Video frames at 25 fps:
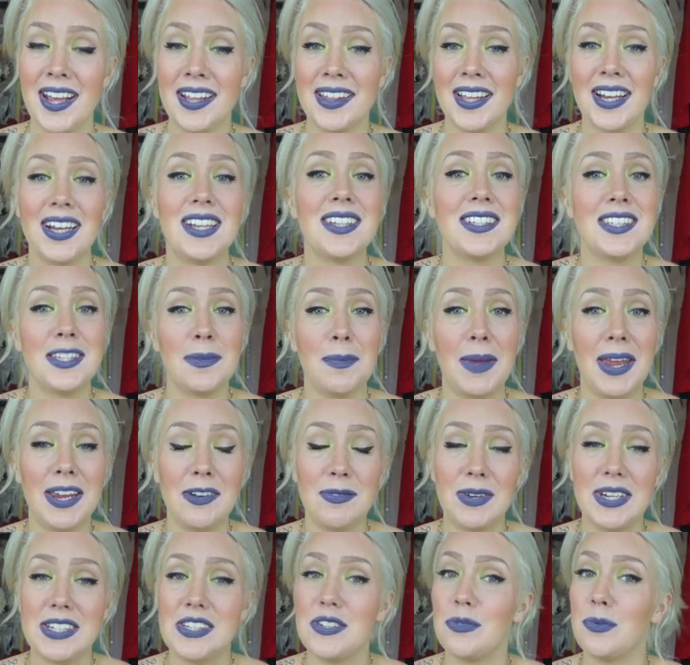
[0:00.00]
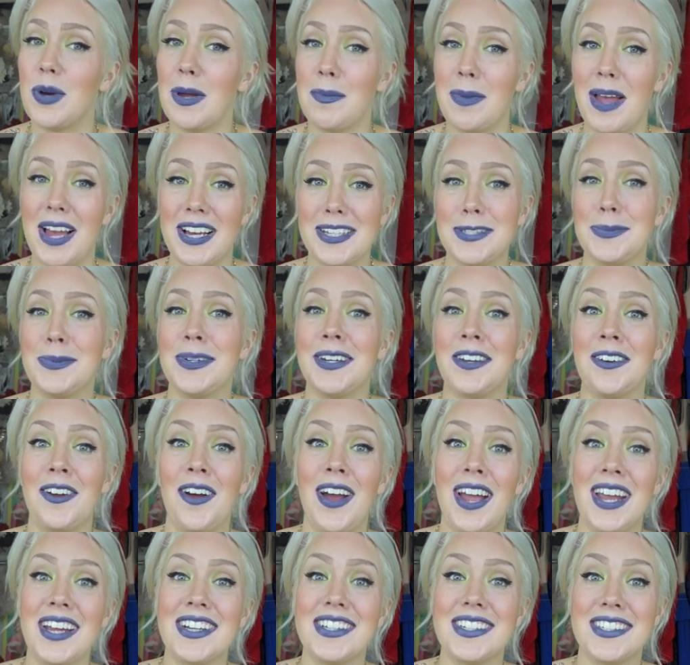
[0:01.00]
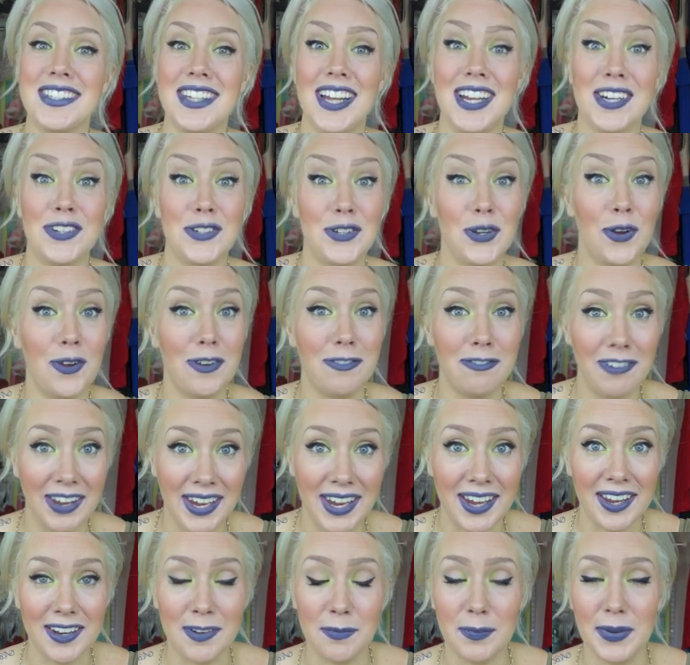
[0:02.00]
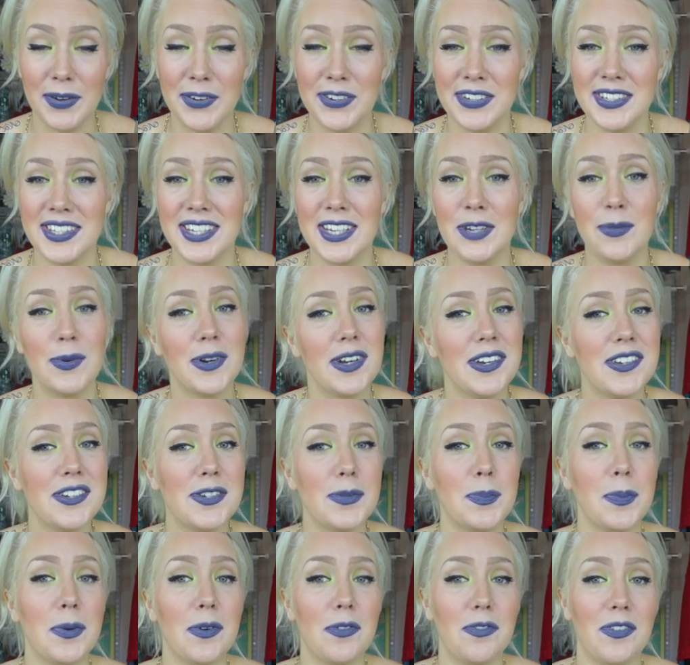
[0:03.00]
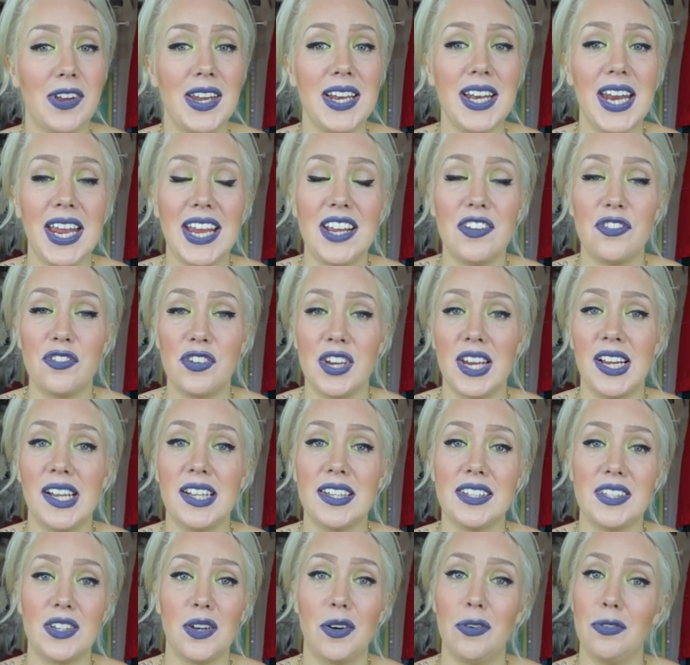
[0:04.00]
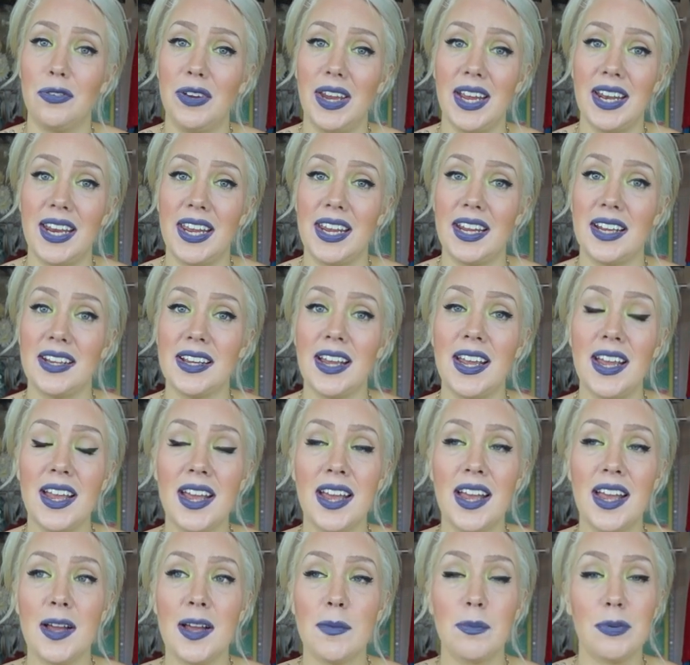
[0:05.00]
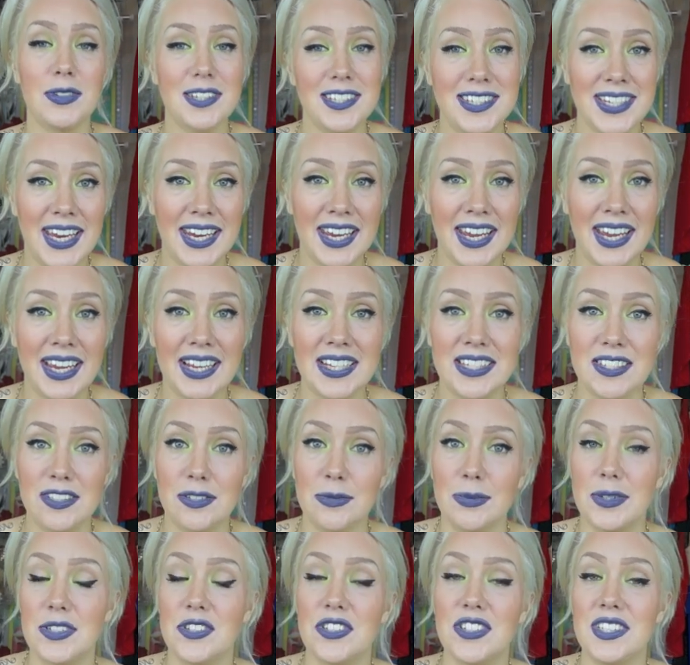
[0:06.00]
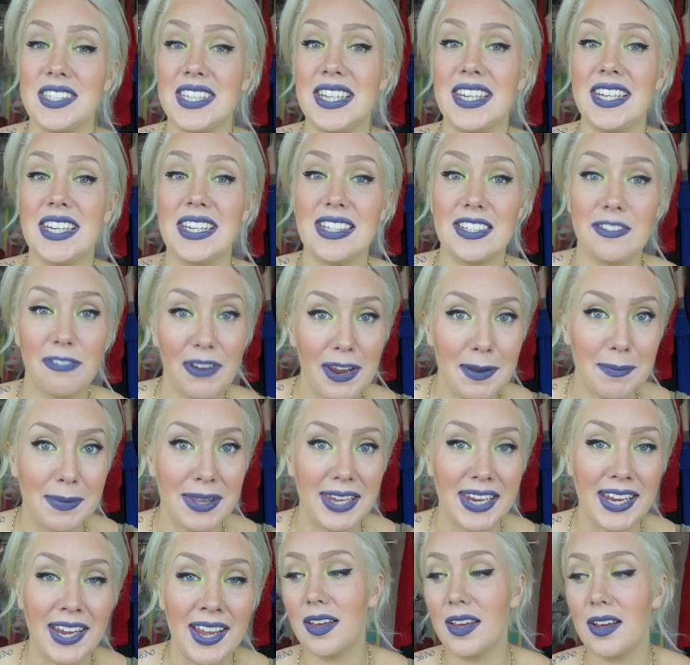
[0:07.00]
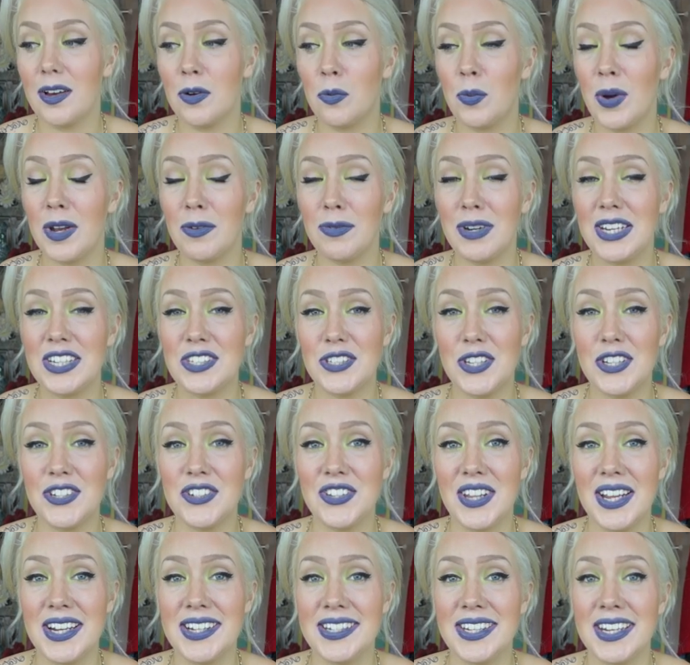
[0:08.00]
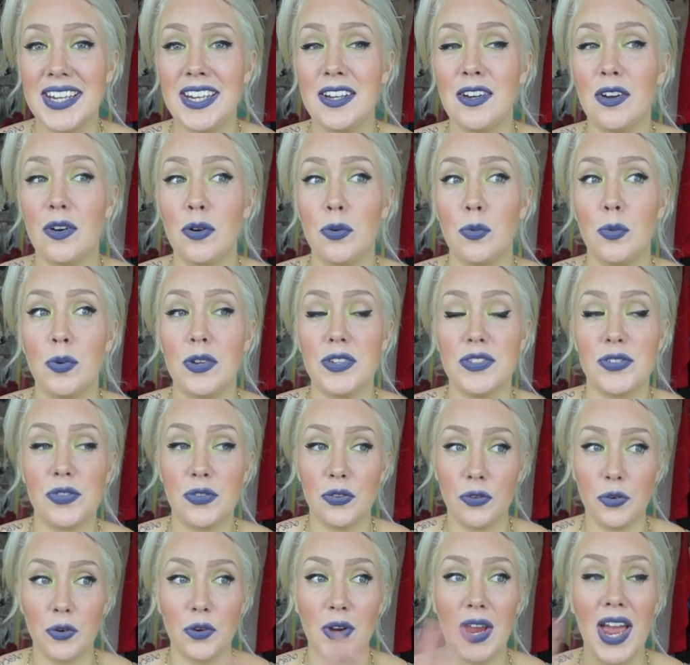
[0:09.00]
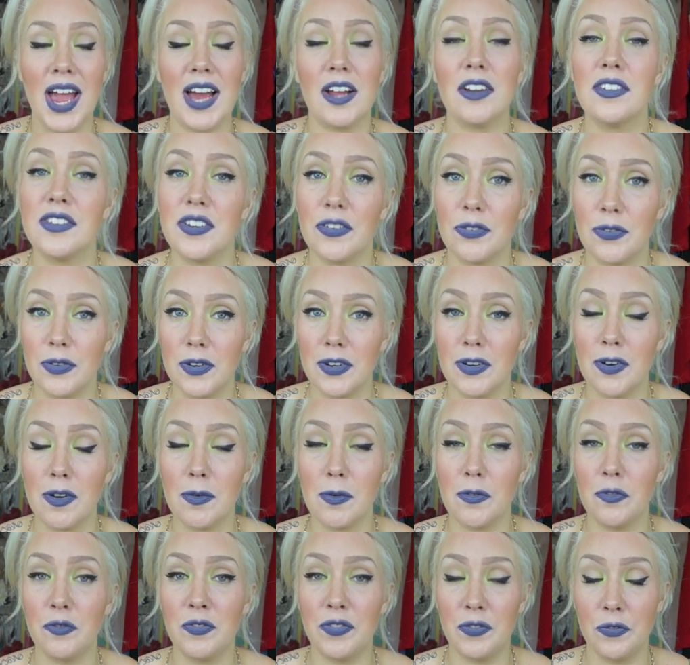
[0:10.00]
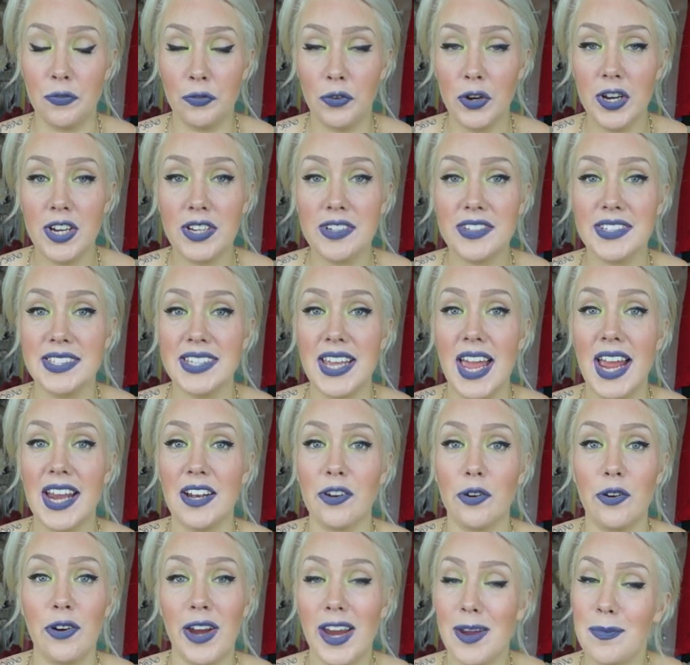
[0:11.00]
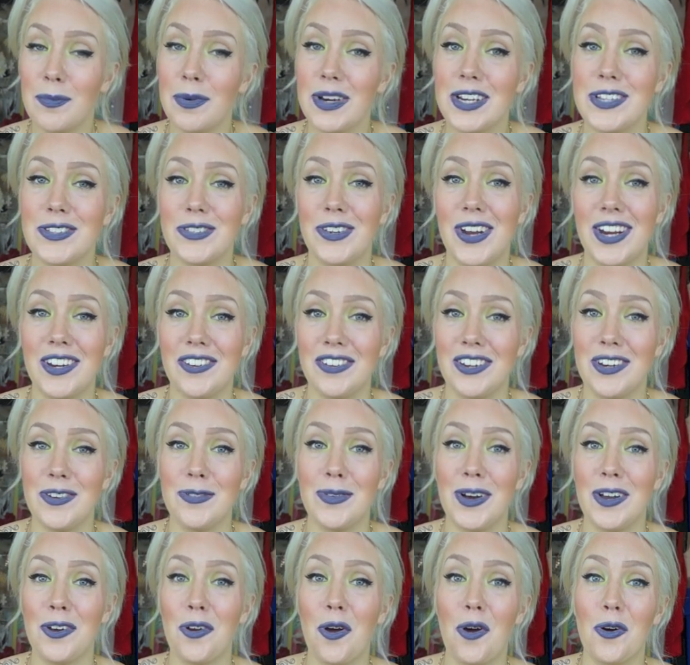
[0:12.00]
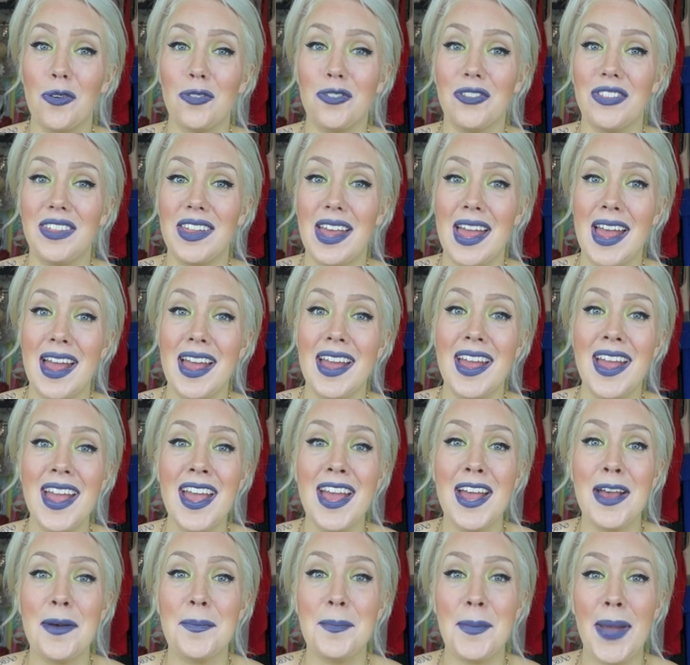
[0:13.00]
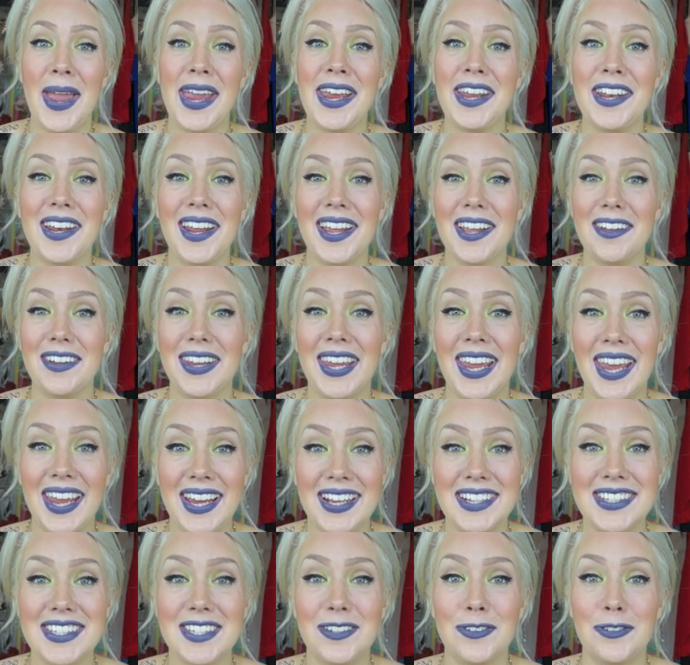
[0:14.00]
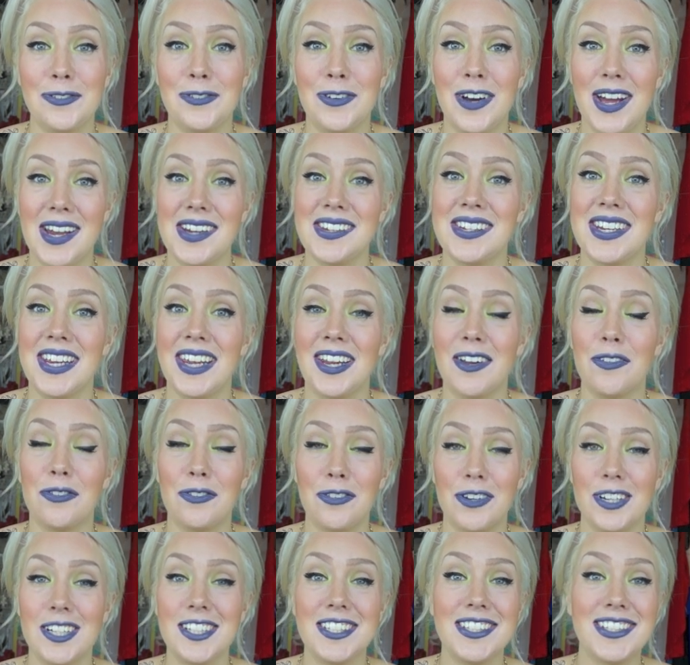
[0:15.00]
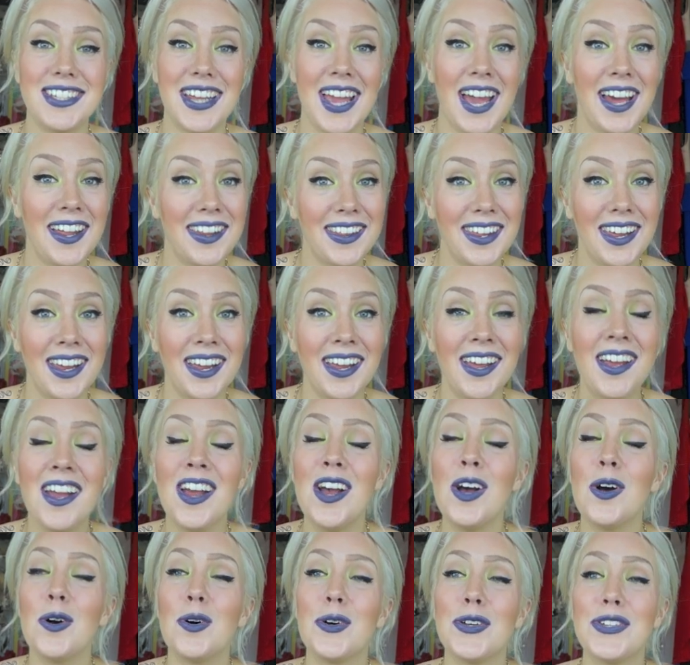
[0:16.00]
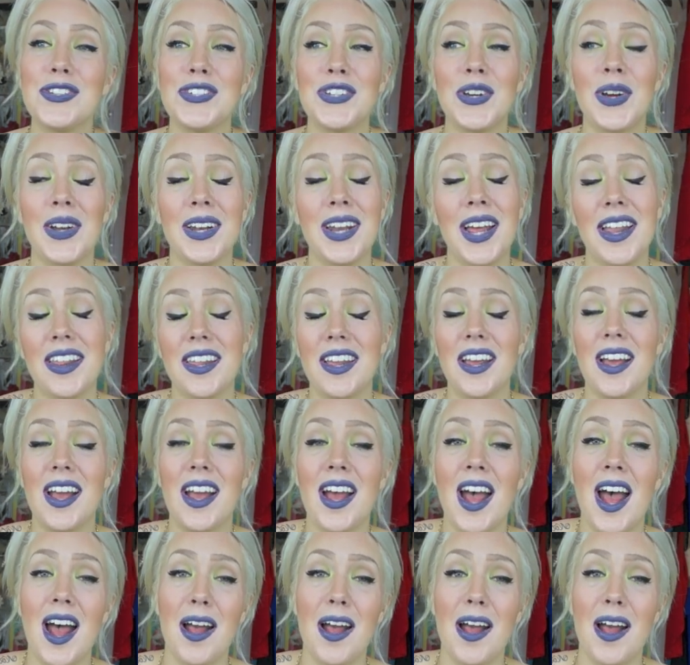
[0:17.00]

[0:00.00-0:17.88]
That is the main reason why my husband and I decided to go vegan, because he wanted to prevent his chance of getting prostate cancer, which is in his family. One research they did was throughout different fruits, and cranberries are actually one of their main cancer-fighting fruits out there. Also, another